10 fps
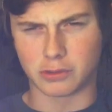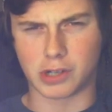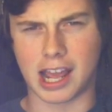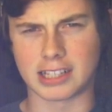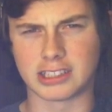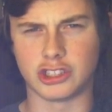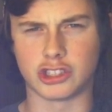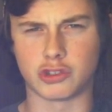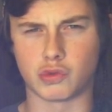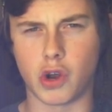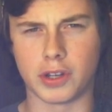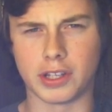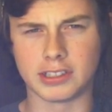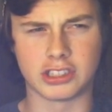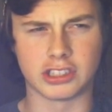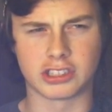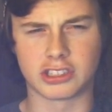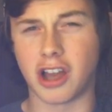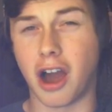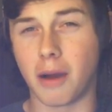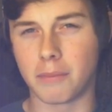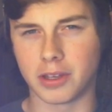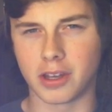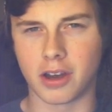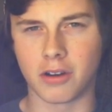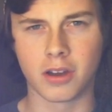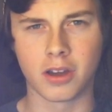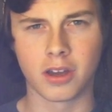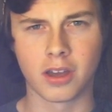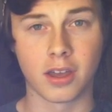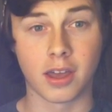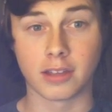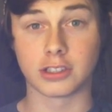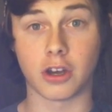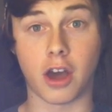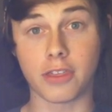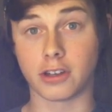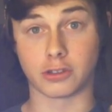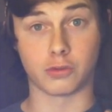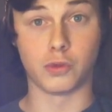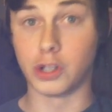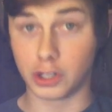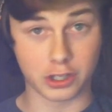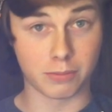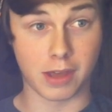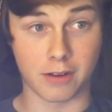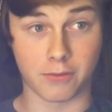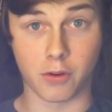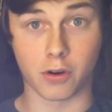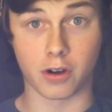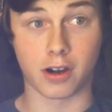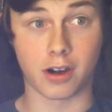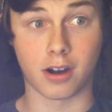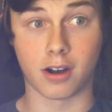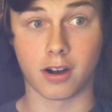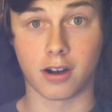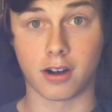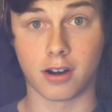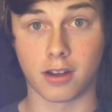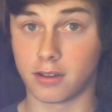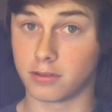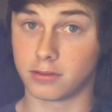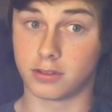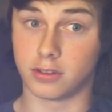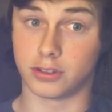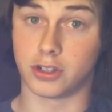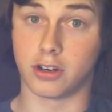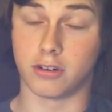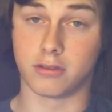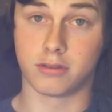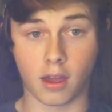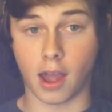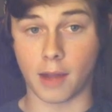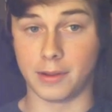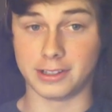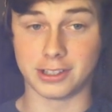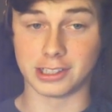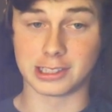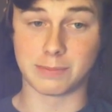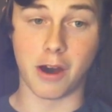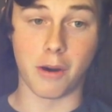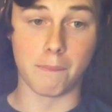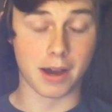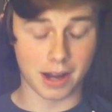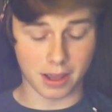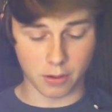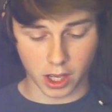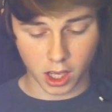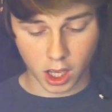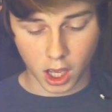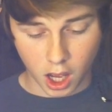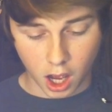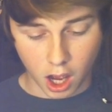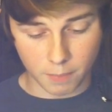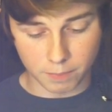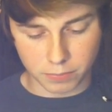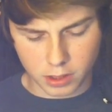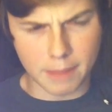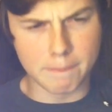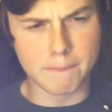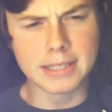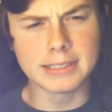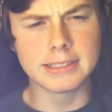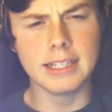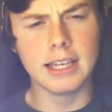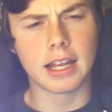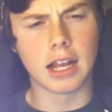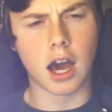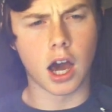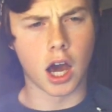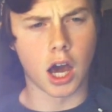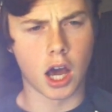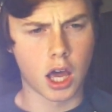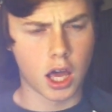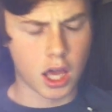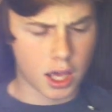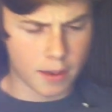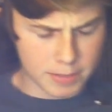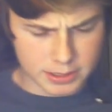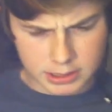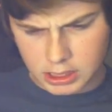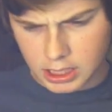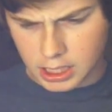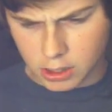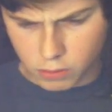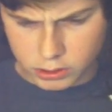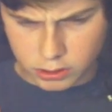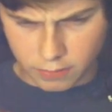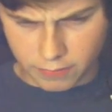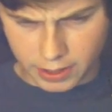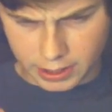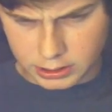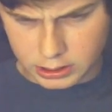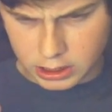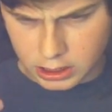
rats and just rodents, just scum, you know. So I thought it was a really good metaphor to the show. I mean, to the spell. But anyway, and Misty and what's her face?